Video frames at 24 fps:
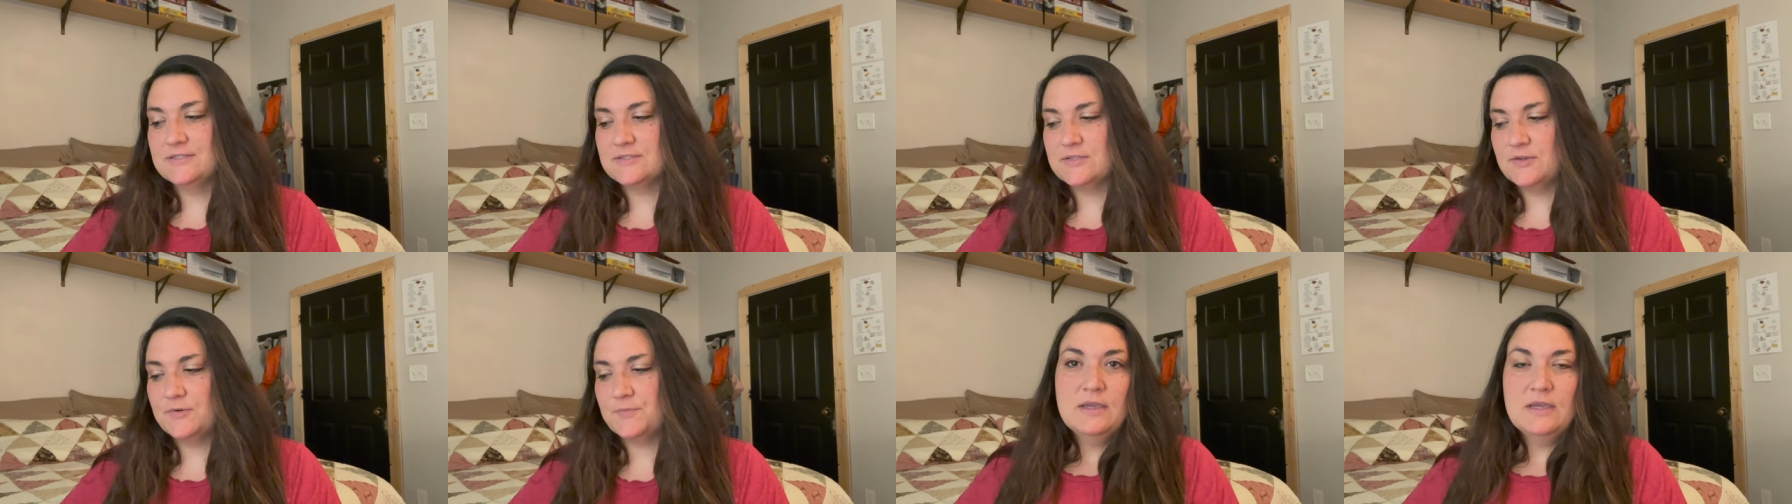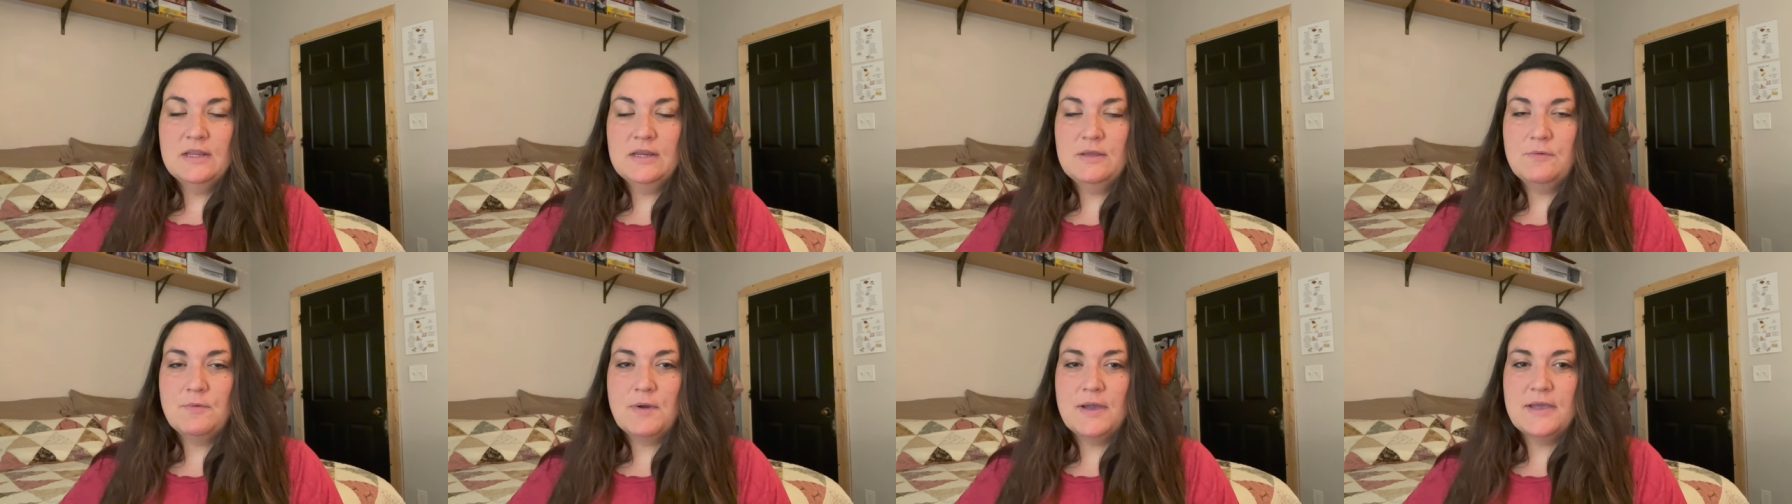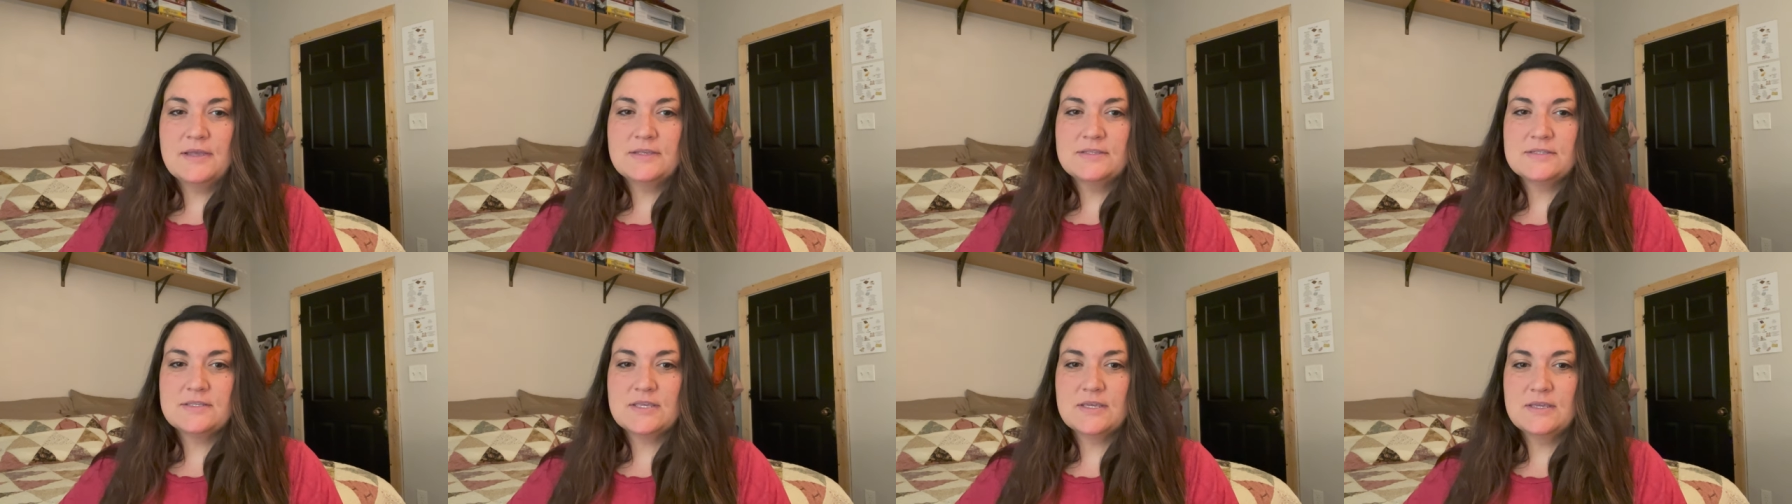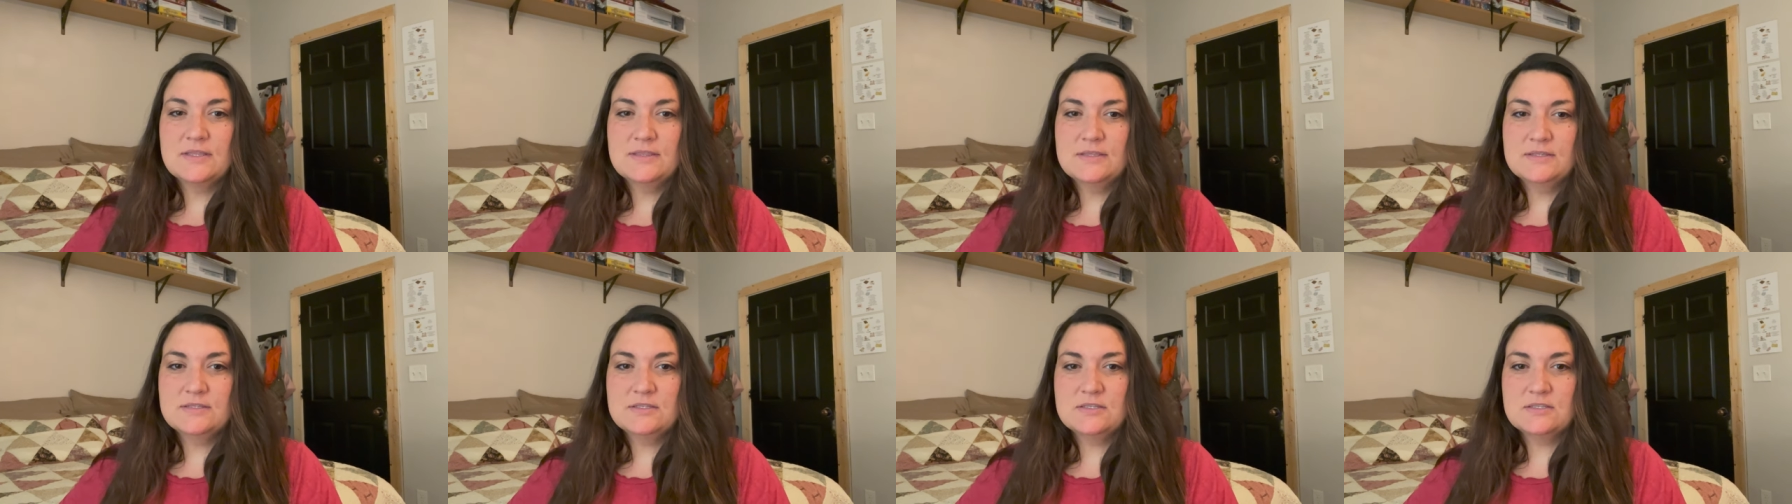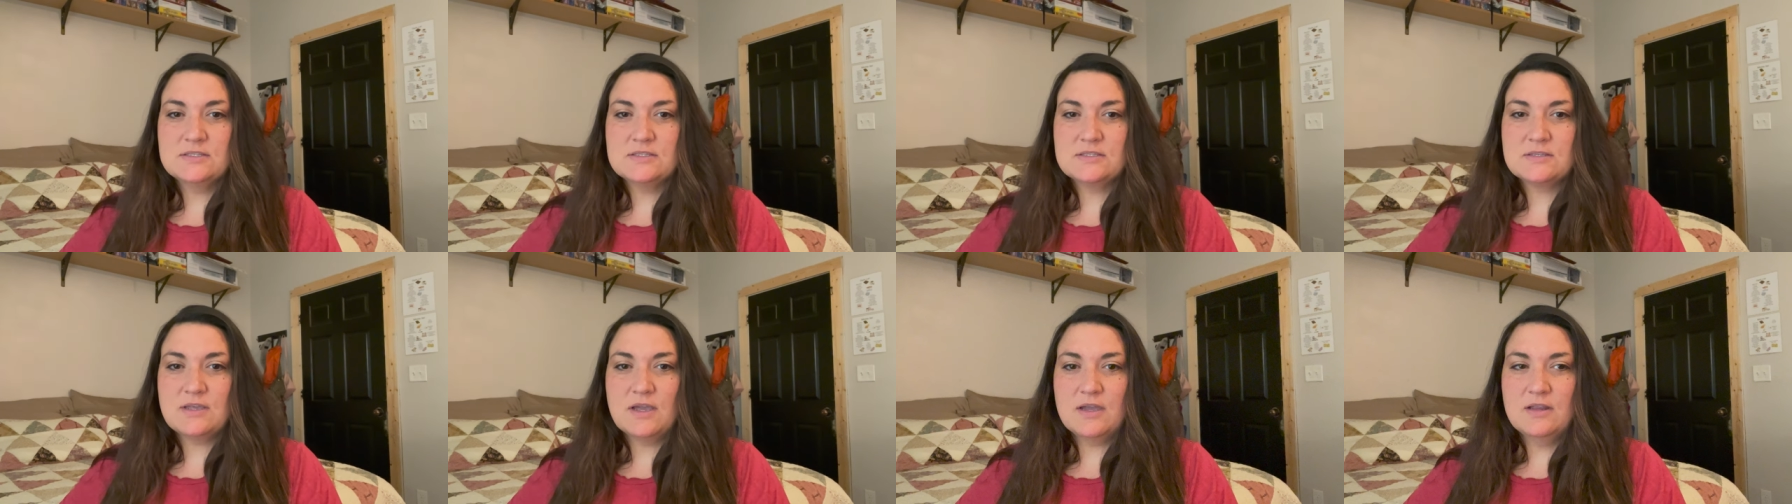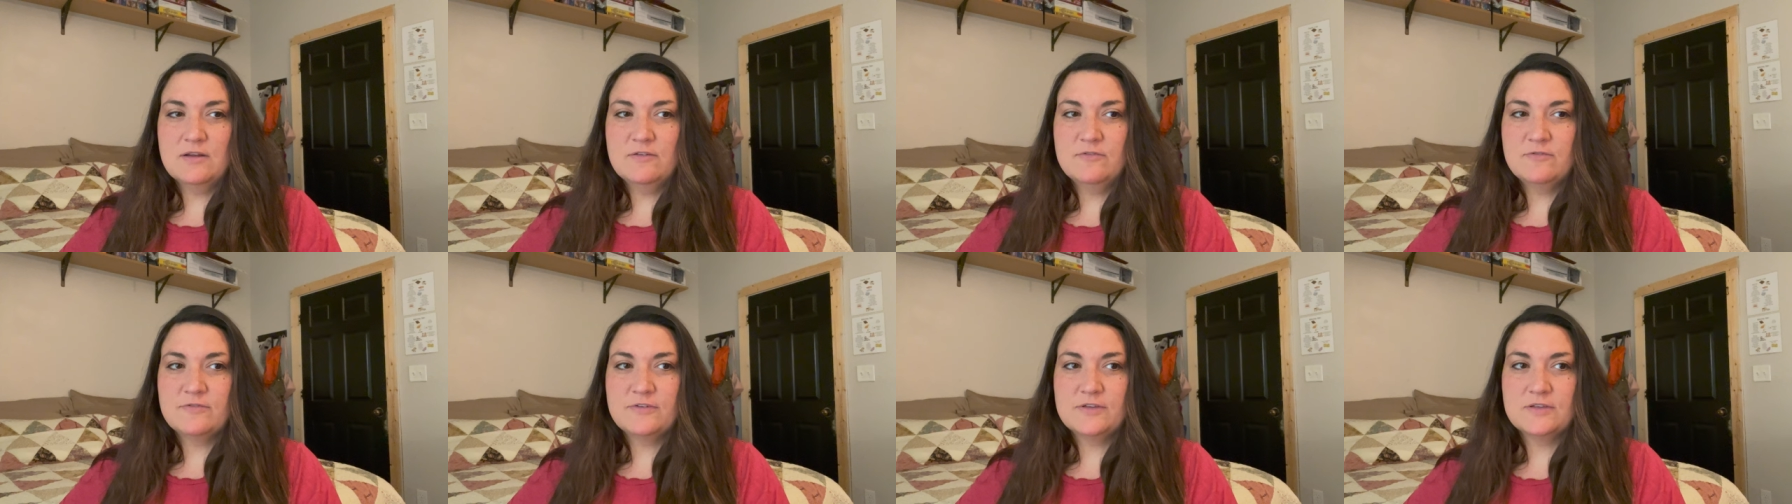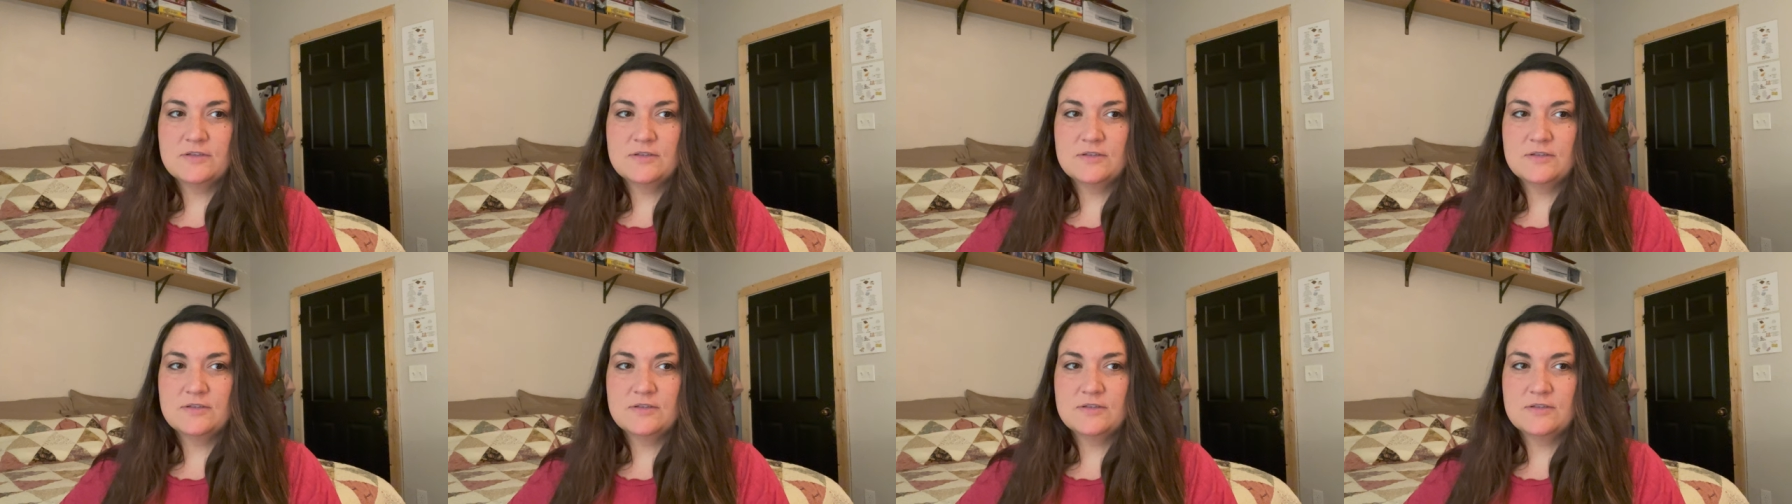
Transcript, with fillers: So anyways, this is kind of